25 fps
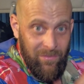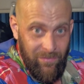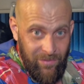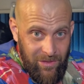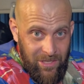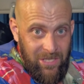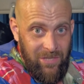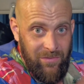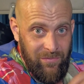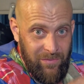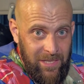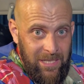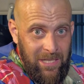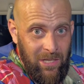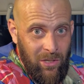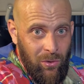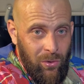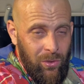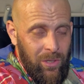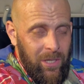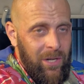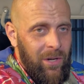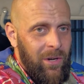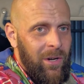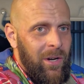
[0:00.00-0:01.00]
of this vehicle
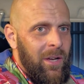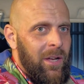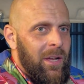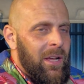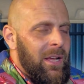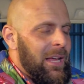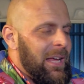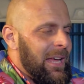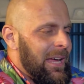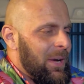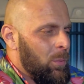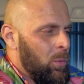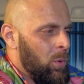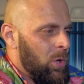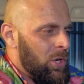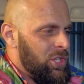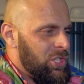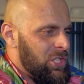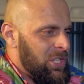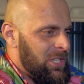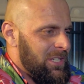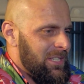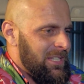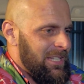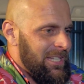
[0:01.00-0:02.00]
here, which
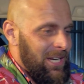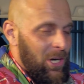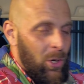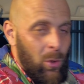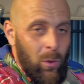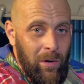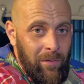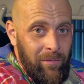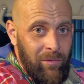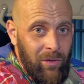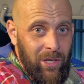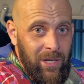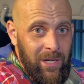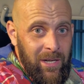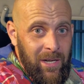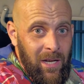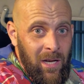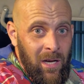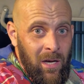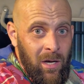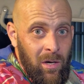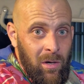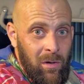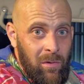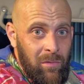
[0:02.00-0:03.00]
is the equivalent
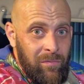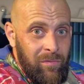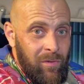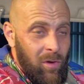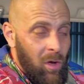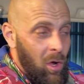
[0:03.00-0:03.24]
of